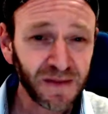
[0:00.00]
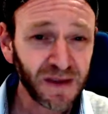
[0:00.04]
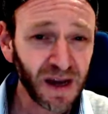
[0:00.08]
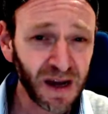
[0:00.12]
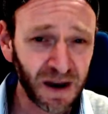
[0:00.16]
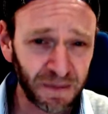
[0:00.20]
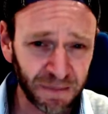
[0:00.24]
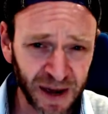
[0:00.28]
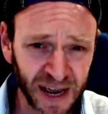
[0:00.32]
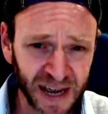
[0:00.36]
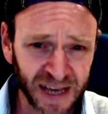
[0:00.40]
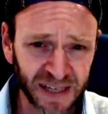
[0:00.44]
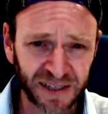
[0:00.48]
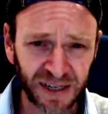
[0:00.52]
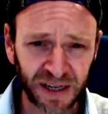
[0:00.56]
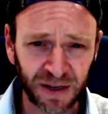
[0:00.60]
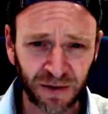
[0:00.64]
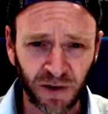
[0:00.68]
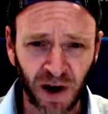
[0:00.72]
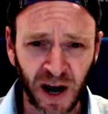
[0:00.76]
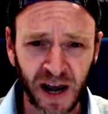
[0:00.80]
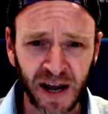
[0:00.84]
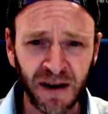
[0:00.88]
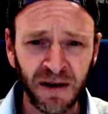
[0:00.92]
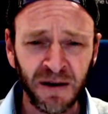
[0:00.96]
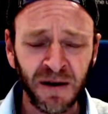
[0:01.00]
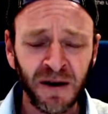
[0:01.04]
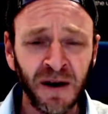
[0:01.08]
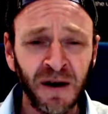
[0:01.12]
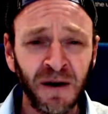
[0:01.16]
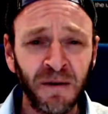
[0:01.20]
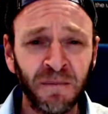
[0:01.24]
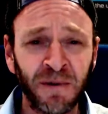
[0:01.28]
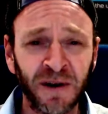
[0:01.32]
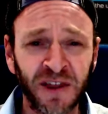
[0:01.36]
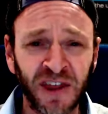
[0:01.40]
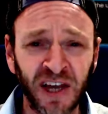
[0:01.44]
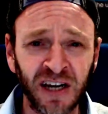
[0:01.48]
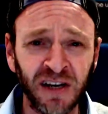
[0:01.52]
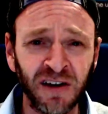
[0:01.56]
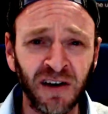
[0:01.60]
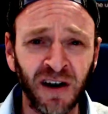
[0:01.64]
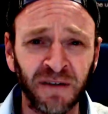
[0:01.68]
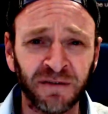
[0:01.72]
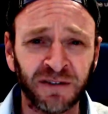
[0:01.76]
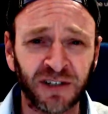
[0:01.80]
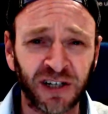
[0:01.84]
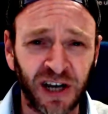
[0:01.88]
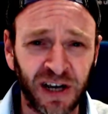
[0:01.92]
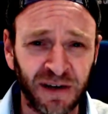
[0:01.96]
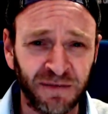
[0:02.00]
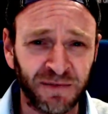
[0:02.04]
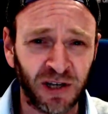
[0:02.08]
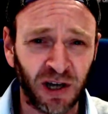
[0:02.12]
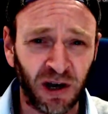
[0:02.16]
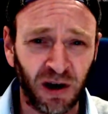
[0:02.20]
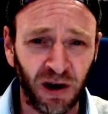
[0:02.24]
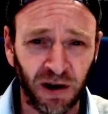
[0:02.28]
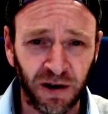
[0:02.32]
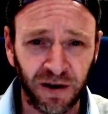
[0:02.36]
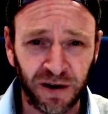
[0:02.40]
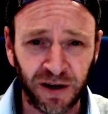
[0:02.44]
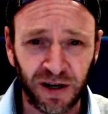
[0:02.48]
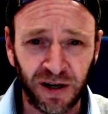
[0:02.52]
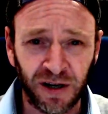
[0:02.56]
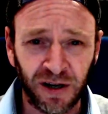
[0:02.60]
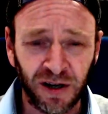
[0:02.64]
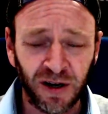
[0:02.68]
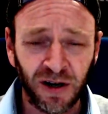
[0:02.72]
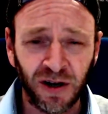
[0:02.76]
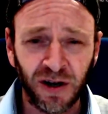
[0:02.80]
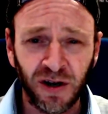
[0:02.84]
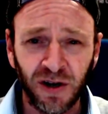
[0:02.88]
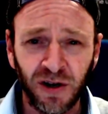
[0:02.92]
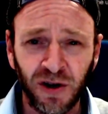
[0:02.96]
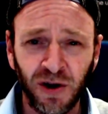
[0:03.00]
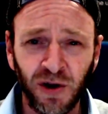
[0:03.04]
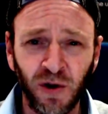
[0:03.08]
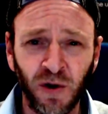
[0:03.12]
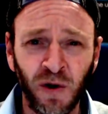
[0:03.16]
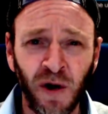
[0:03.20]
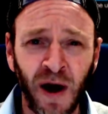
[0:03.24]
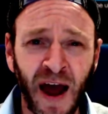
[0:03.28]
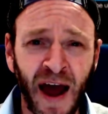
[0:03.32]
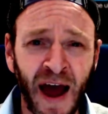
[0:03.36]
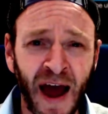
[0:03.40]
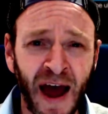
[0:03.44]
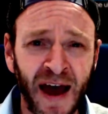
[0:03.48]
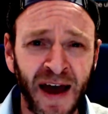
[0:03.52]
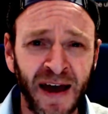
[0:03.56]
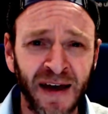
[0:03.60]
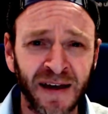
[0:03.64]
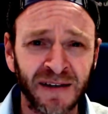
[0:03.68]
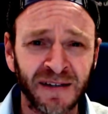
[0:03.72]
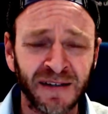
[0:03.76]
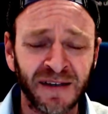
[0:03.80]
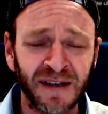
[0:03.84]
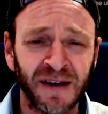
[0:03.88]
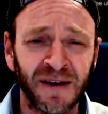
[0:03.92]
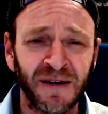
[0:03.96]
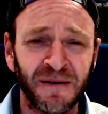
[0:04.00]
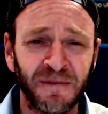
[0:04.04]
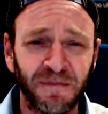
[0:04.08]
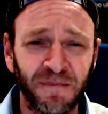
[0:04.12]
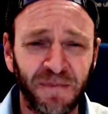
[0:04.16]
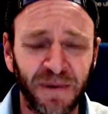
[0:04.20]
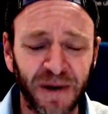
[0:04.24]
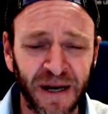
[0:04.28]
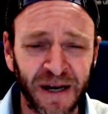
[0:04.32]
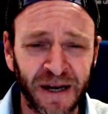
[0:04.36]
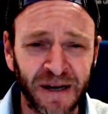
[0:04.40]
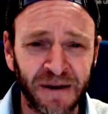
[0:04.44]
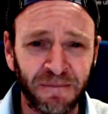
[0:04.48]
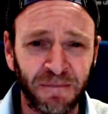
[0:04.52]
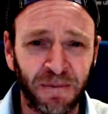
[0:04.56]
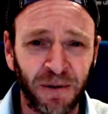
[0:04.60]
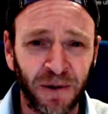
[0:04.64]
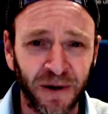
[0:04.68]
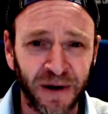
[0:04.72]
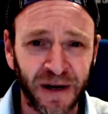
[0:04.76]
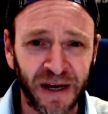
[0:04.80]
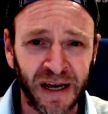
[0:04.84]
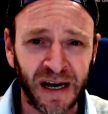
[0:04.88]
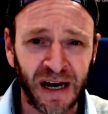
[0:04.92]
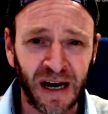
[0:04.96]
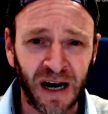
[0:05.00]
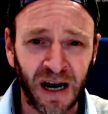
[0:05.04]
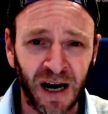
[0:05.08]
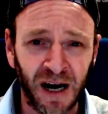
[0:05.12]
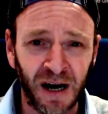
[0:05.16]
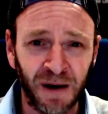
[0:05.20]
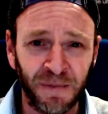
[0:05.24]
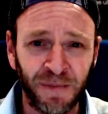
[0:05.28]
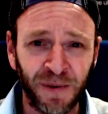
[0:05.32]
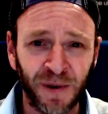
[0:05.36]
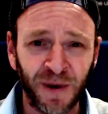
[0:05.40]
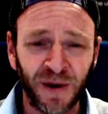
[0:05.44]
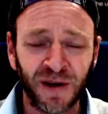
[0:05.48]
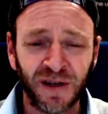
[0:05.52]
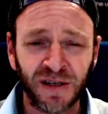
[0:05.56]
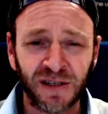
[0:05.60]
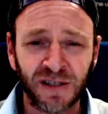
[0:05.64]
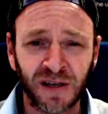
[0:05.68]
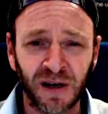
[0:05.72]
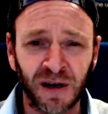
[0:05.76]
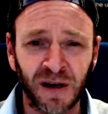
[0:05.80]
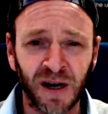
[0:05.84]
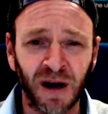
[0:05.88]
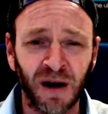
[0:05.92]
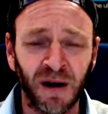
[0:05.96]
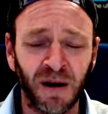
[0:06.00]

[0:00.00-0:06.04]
Amazing, right? But then you have James Harden, who has been putting up some